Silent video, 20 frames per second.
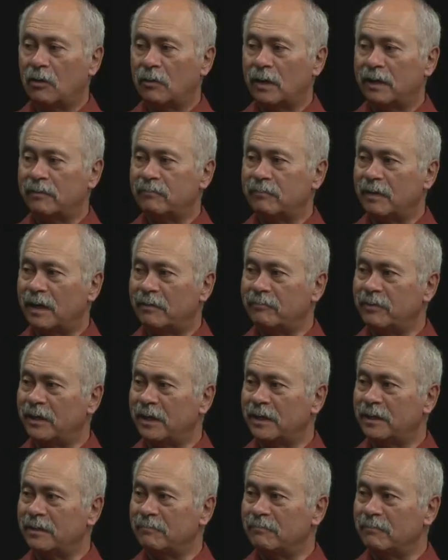I've
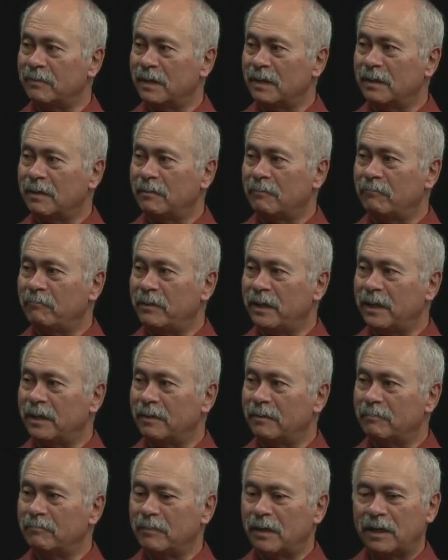done it
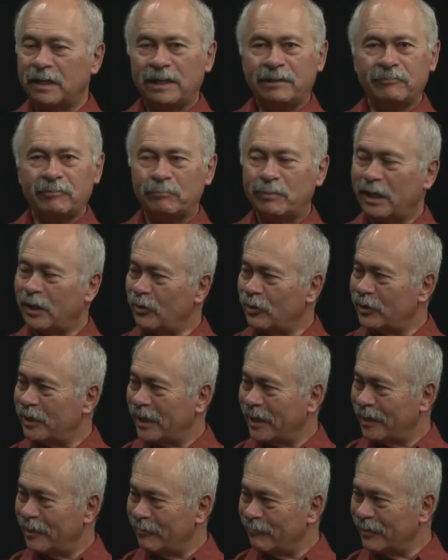via an even better
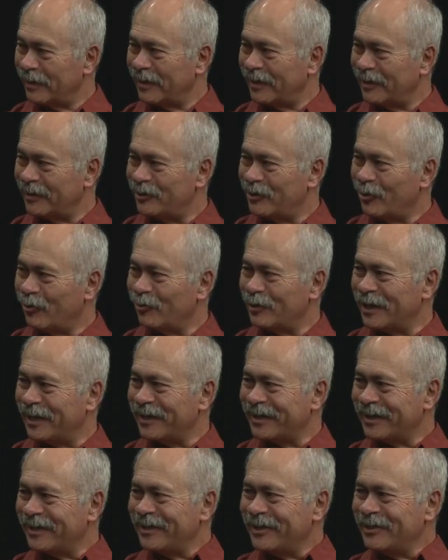channel, a show
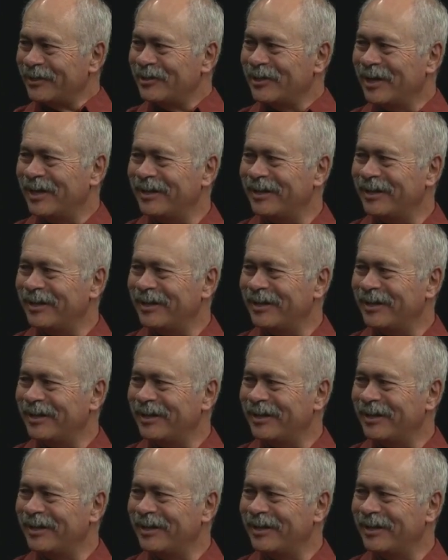like this.